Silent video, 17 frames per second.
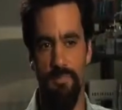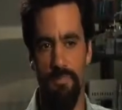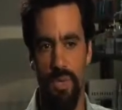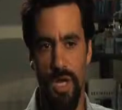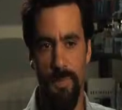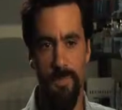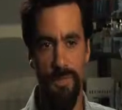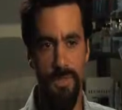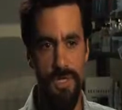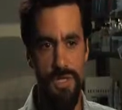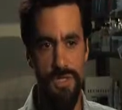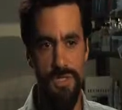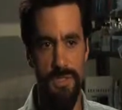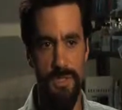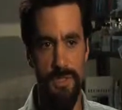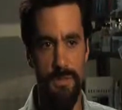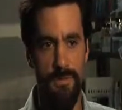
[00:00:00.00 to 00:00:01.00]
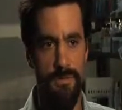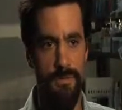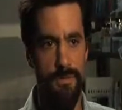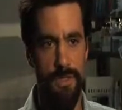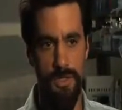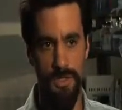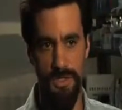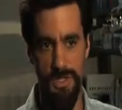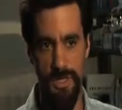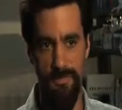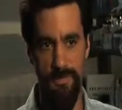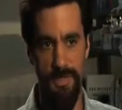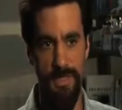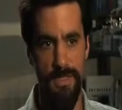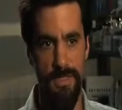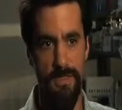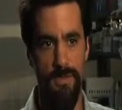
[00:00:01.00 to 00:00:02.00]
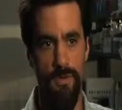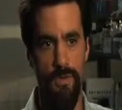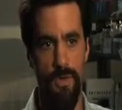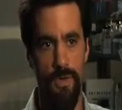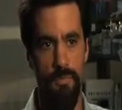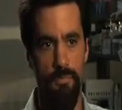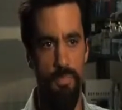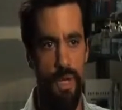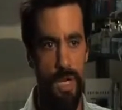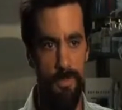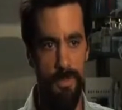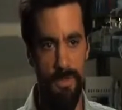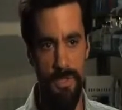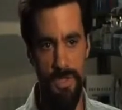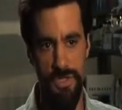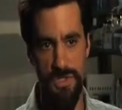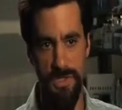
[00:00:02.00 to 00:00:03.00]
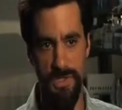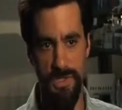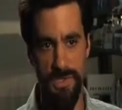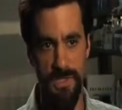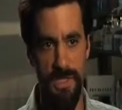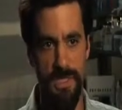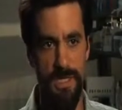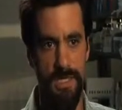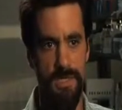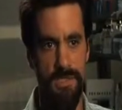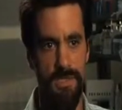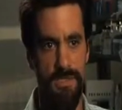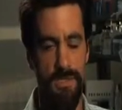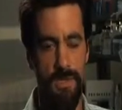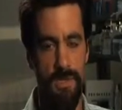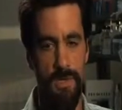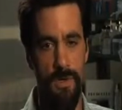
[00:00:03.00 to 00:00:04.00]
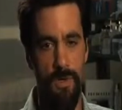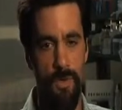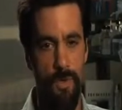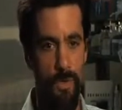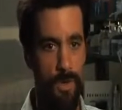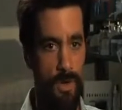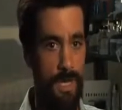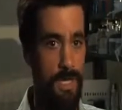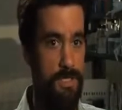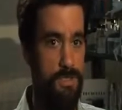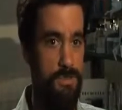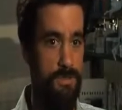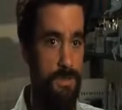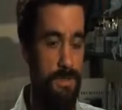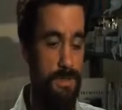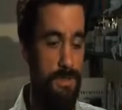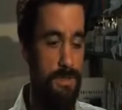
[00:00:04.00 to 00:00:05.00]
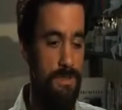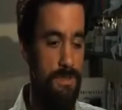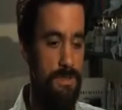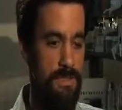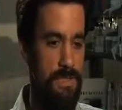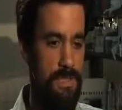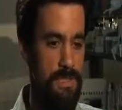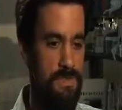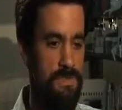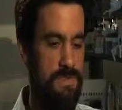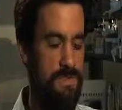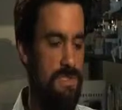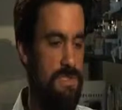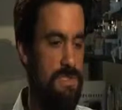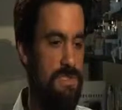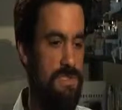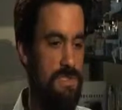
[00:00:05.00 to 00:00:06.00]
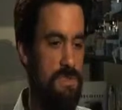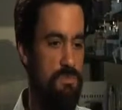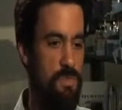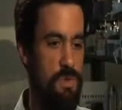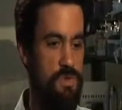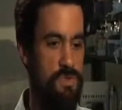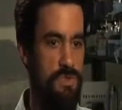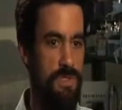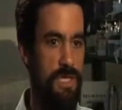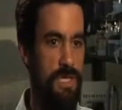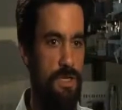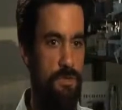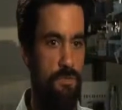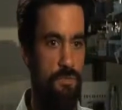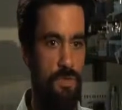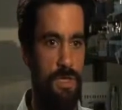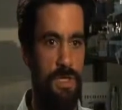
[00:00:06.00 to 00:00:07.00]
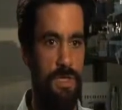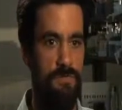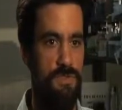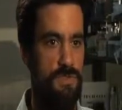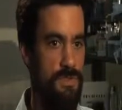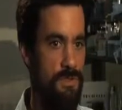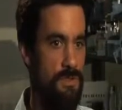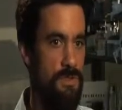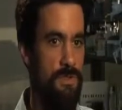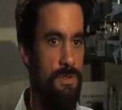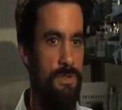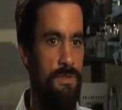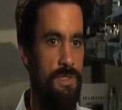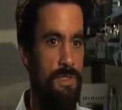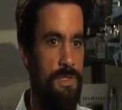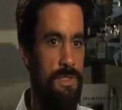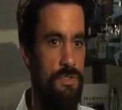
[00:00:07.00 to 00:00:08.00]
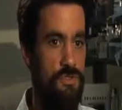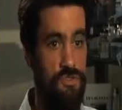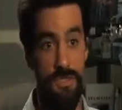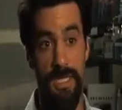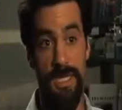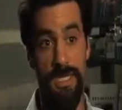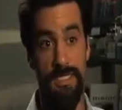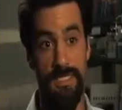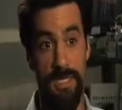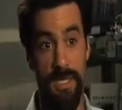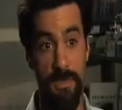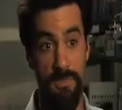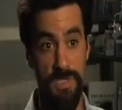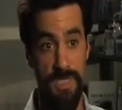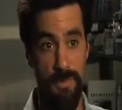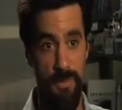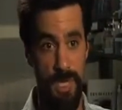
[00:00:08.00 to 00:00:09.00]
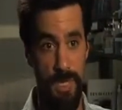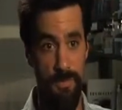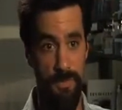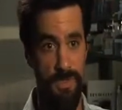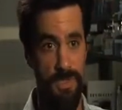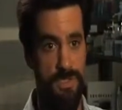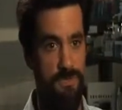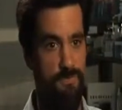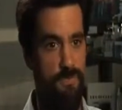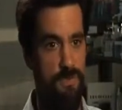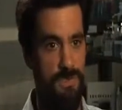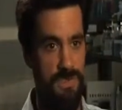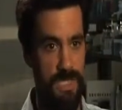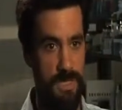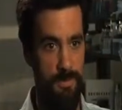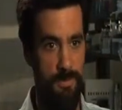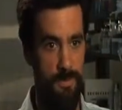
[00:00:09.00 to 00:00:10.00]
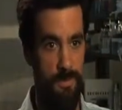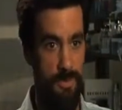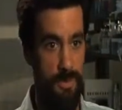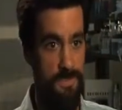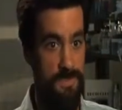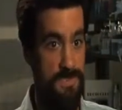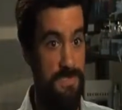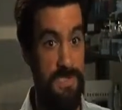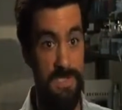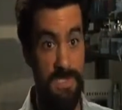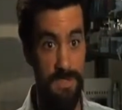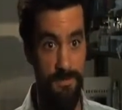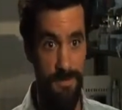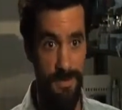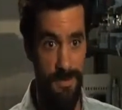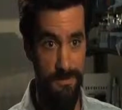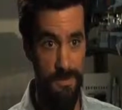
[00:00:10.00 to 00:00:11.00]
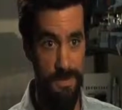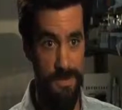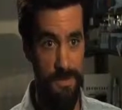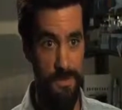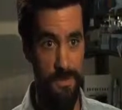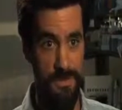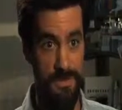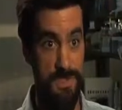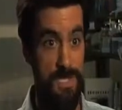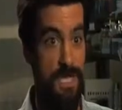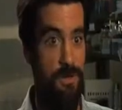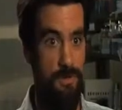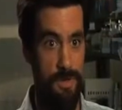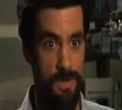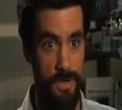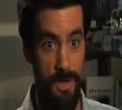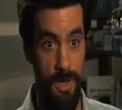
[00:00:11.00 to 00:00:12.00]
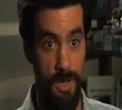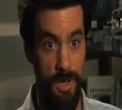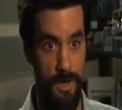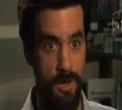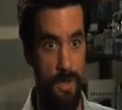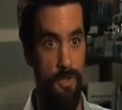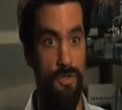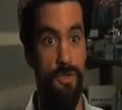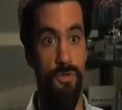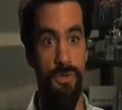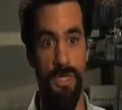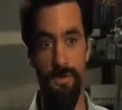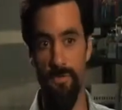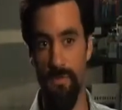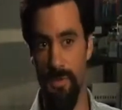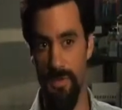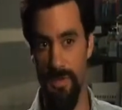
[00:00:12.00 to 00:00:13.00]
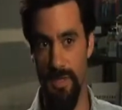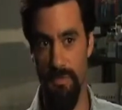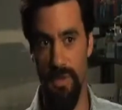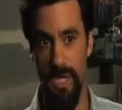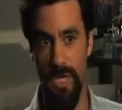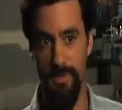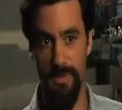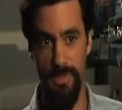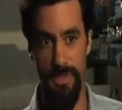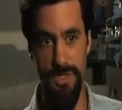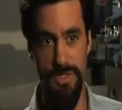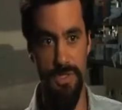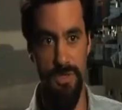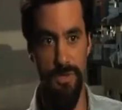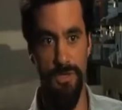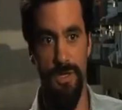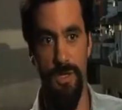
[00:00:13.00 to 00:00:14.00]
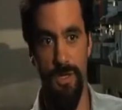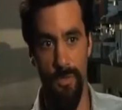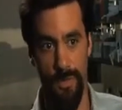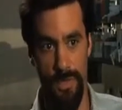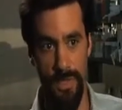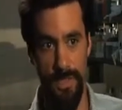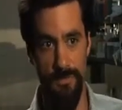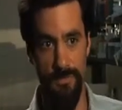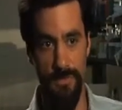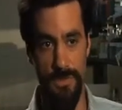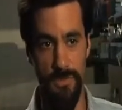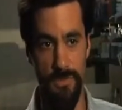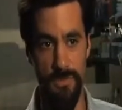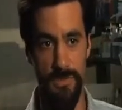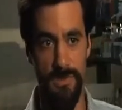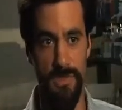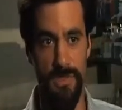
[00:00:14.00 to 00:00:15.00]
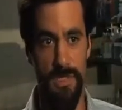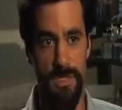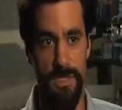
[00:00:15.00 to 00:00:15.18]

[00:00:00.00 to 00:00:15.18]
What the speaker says: population longevity or population size, or actually is this exposure getting rid of certain genetic types in a population? For example, are all the sensitive individuals now gone and all that you're left with in the population are tolerant individuals?